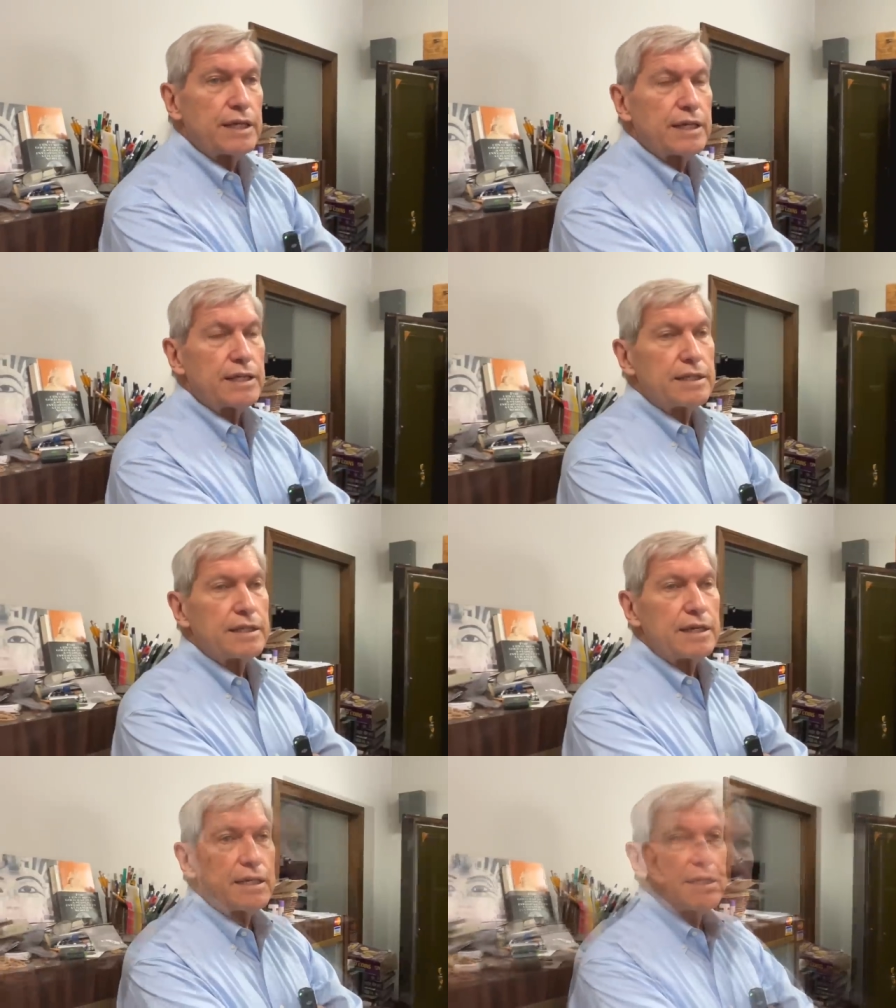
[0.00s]

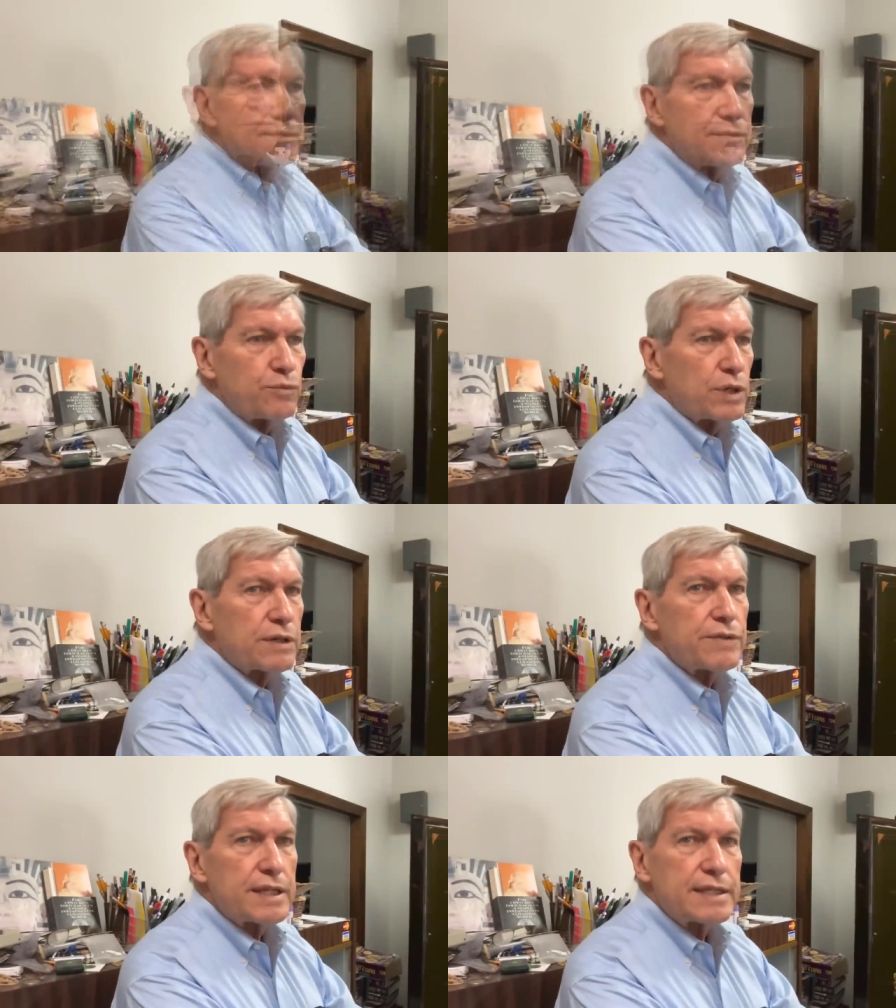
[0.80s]
and um,
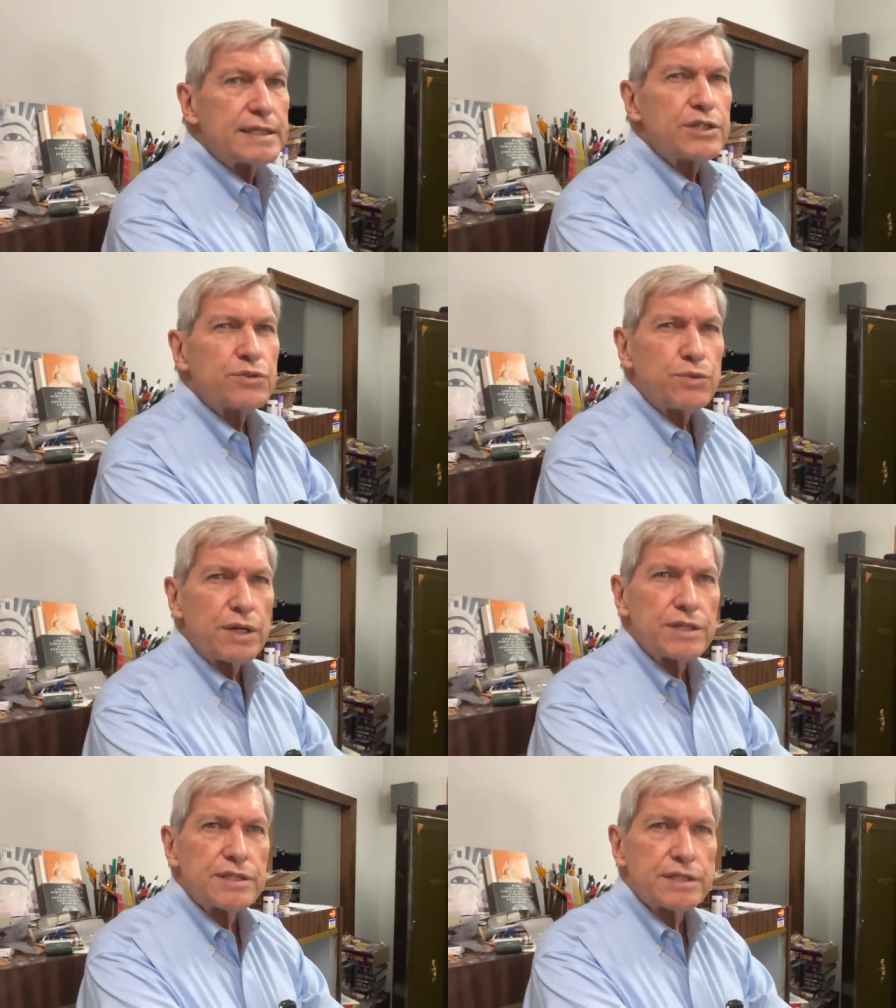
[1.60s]
whatever the decision
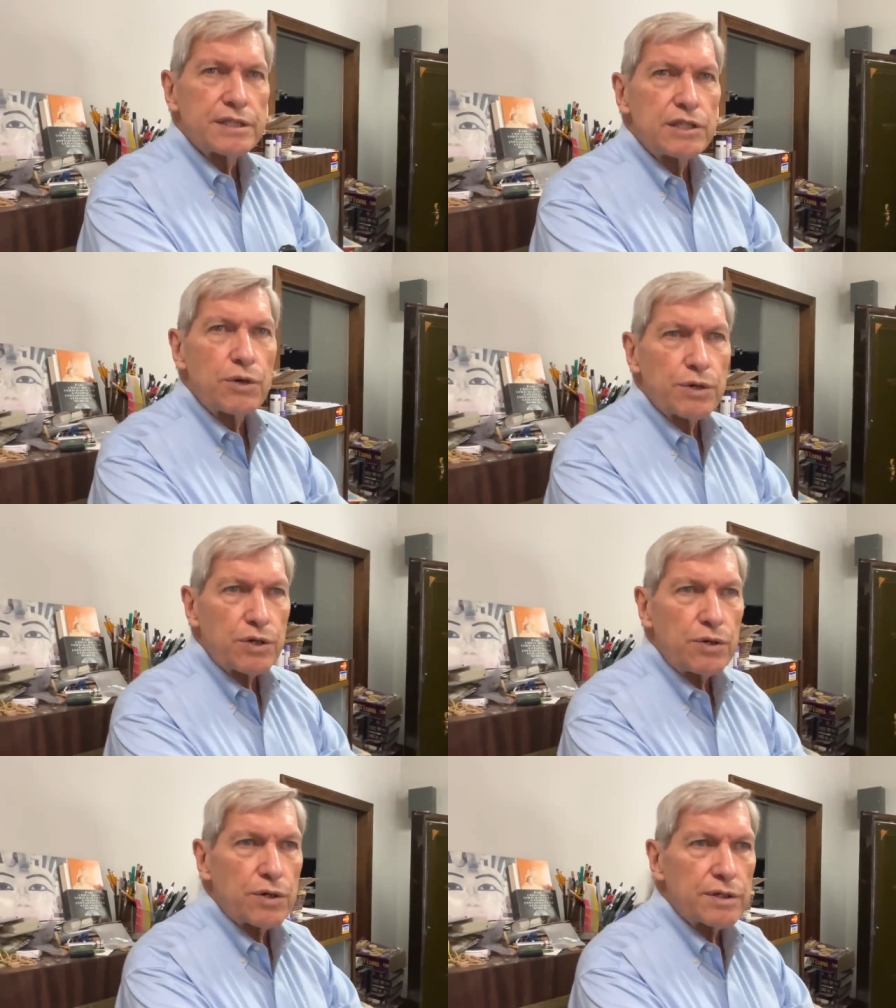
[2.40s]
was at the lower
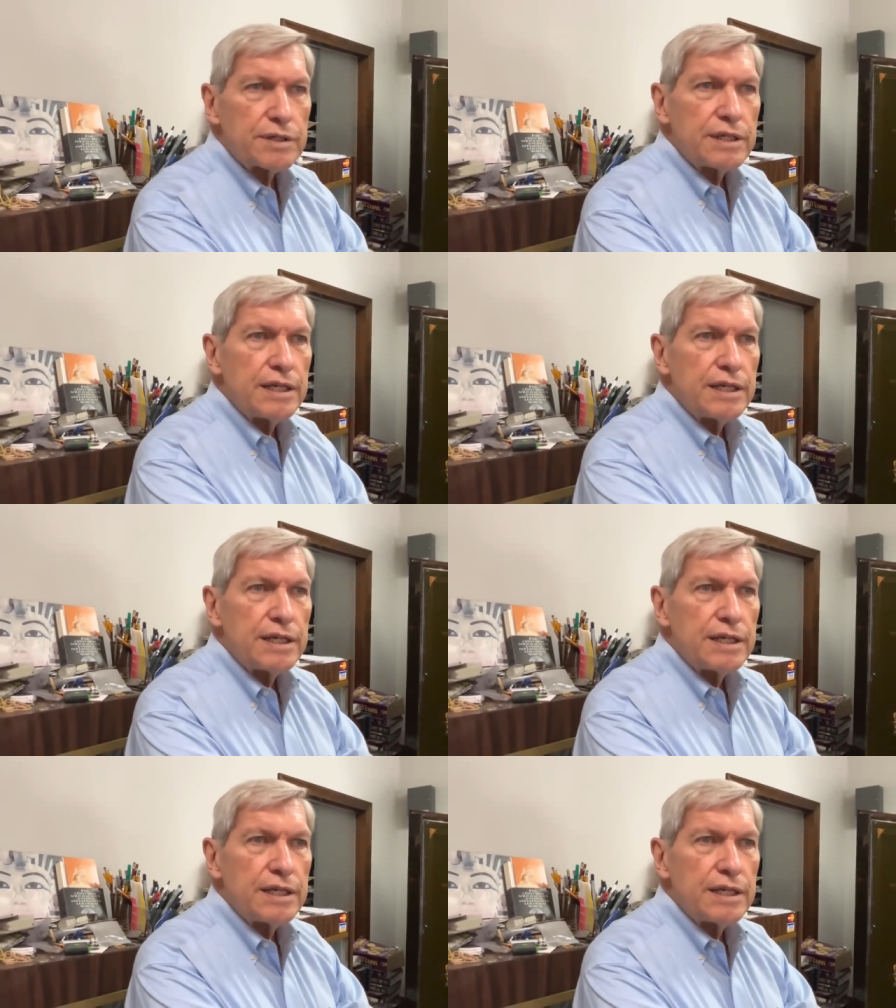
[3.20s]
court,